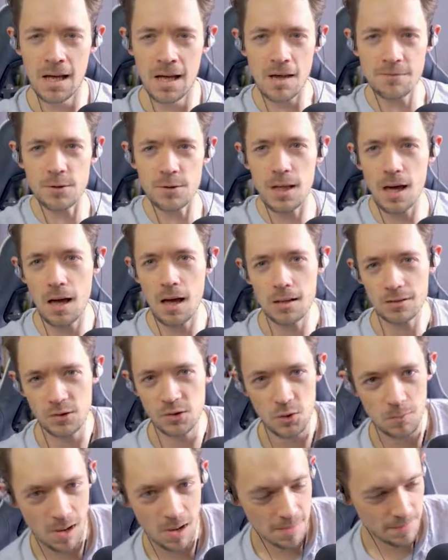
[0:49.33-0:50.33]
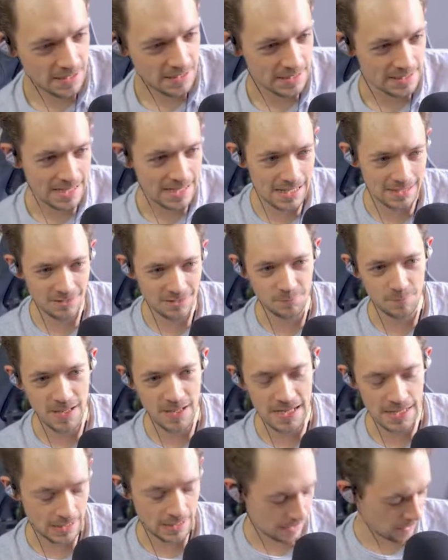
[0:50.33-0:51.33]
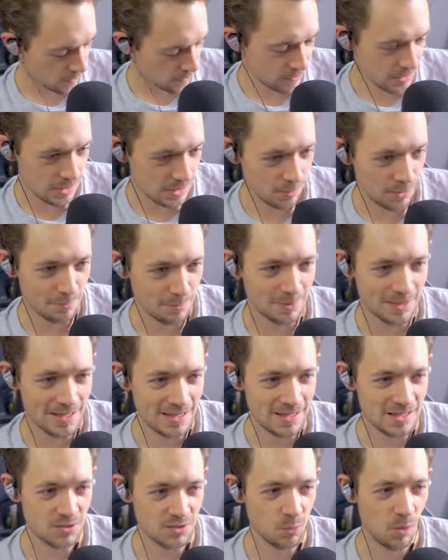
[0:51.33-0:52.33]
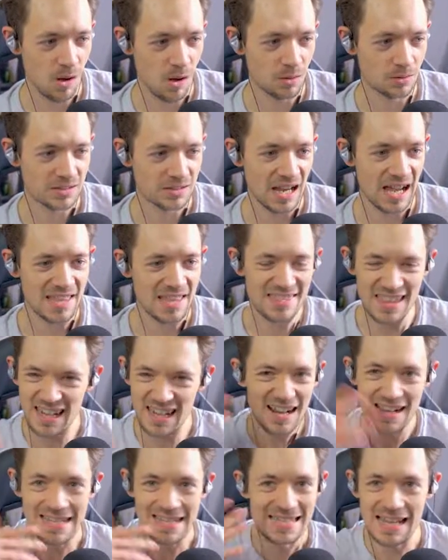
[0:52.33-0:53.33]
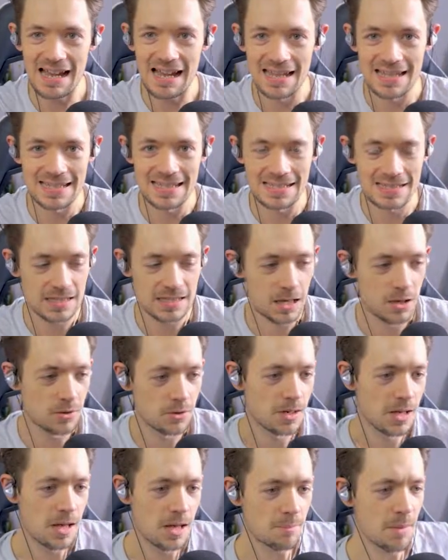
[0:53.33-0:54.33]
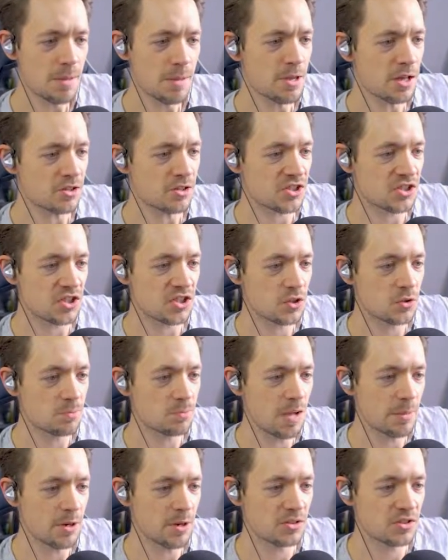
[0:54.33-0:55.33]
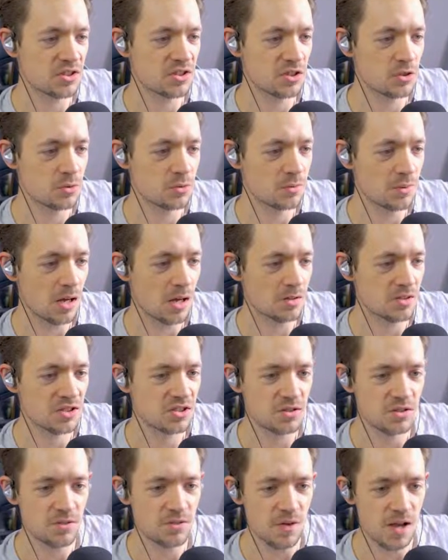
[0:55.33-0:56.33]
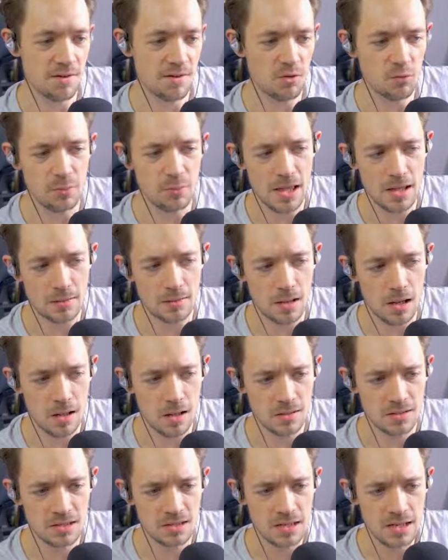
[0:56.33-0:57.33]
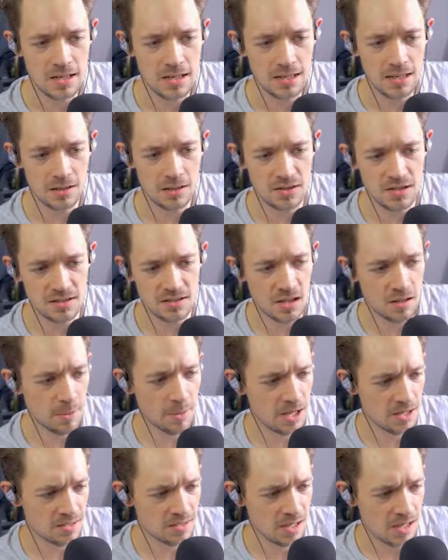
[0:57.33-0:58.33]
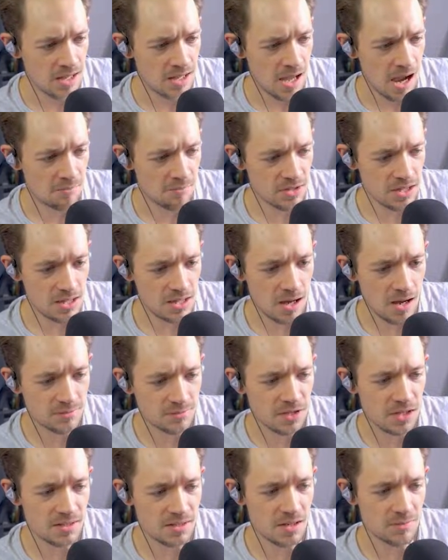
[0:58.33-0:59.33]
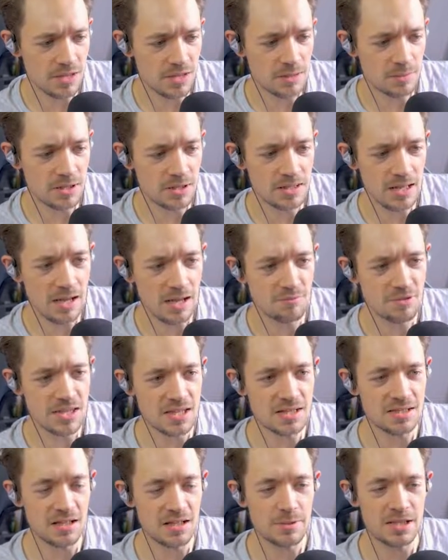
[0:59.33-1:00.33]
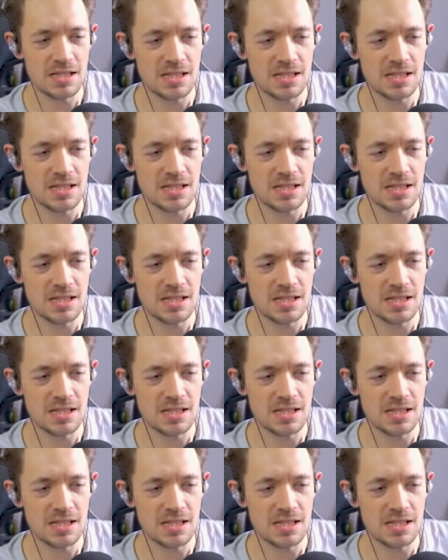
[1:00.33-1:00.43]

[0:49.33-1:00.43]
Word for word: I feel like hardcore might be the death of me, and I don't really want to play this world, and then I die. So maybe I'll just do, maybe I'll just do, I'll just do survival, play it on hard, low uh, cheese, data packs, everything. I've done something, but everything's gonna be